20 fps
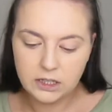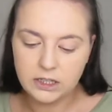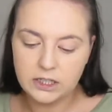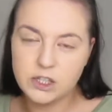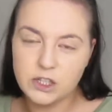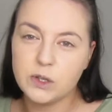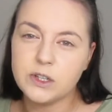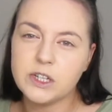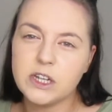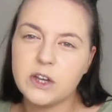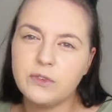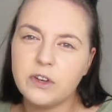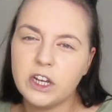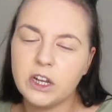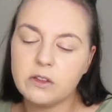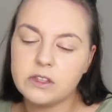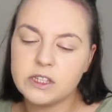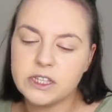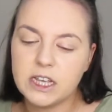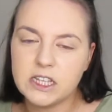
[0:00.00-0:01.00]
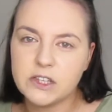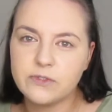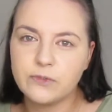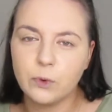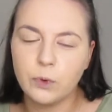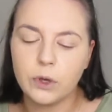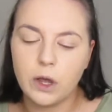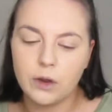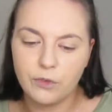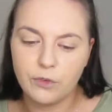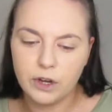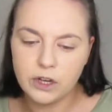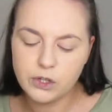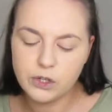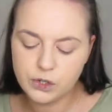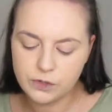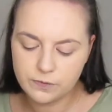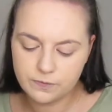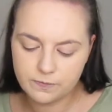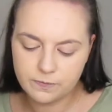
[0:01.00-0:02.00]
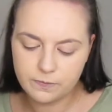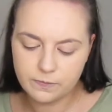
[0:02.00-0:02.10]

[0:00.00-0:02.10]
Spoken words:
So I definitely don't say it's full coverage.